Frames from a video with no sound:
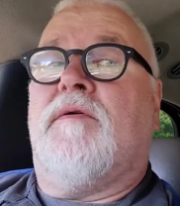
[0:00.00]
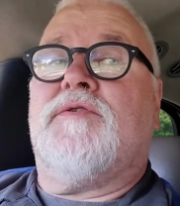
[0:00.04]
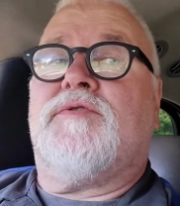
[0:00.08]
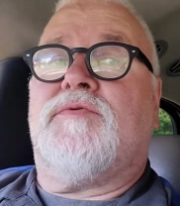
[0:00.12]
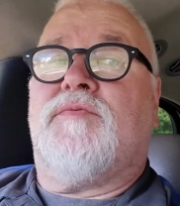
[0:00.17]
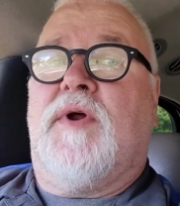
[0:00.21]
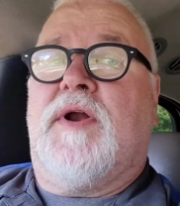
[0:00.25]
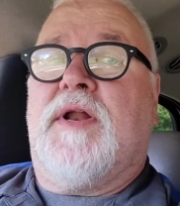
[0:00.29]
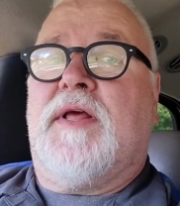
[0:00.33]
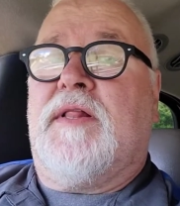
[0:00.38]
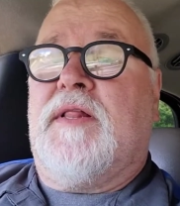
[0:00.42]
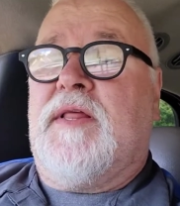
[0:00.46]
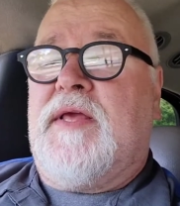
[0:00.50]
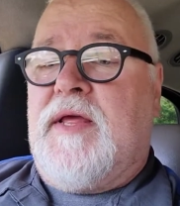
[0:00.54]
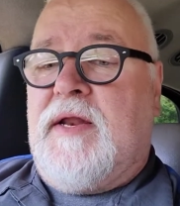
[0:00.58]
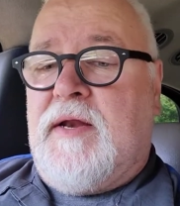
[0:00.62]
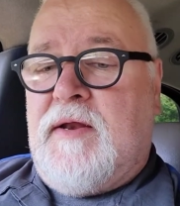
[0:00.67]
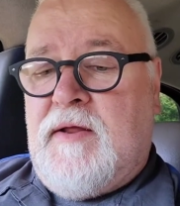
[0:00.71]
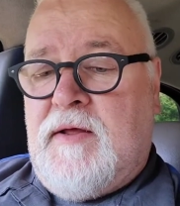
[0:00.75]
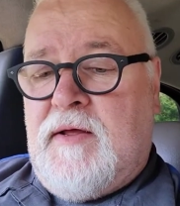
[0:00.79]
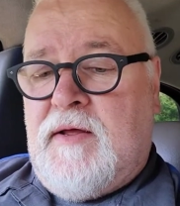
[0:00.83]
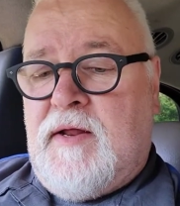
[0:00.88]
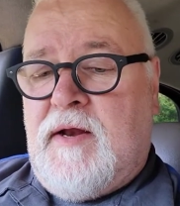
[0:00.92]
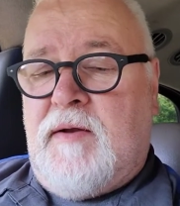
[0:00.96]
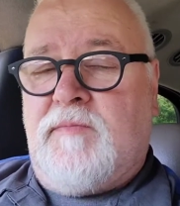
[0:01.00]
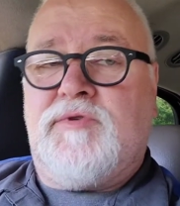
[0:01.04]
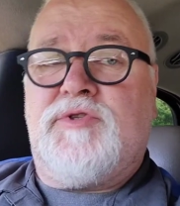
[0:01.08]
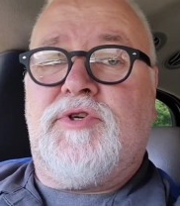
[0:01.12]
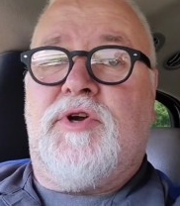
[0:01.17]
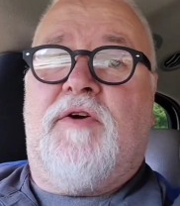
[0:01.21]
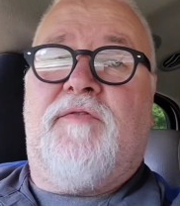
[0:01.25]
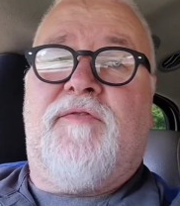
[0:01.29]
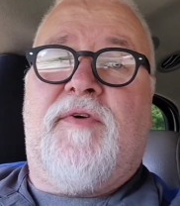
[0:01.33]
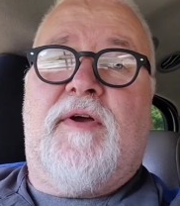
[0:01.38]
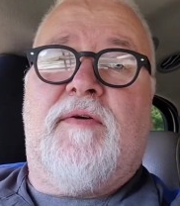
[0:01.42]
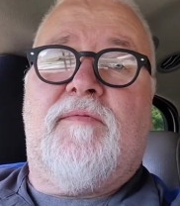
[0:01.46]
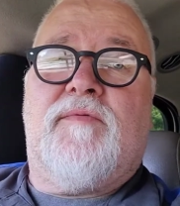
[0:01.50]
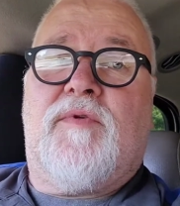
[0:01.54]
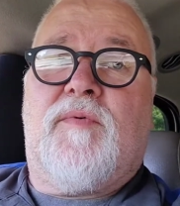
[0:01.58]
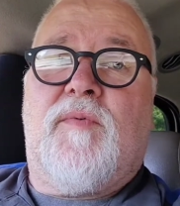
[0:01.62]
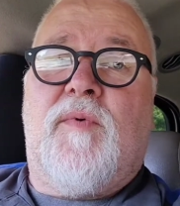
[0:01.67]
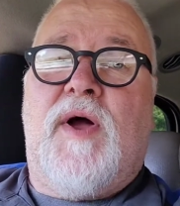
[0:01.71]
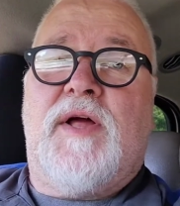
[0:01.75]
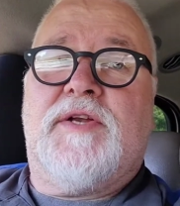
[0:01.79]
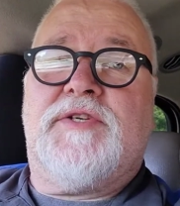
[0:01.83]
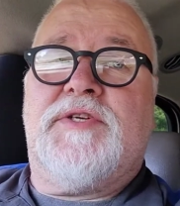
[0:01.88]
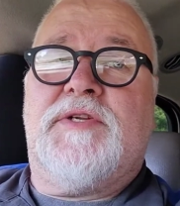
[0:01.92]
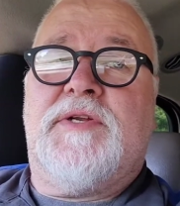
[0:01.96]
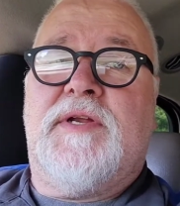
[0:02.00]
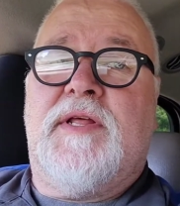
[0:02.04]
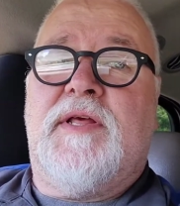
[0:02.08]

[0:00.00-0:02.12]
it was running lean. And I'm sure if I was watching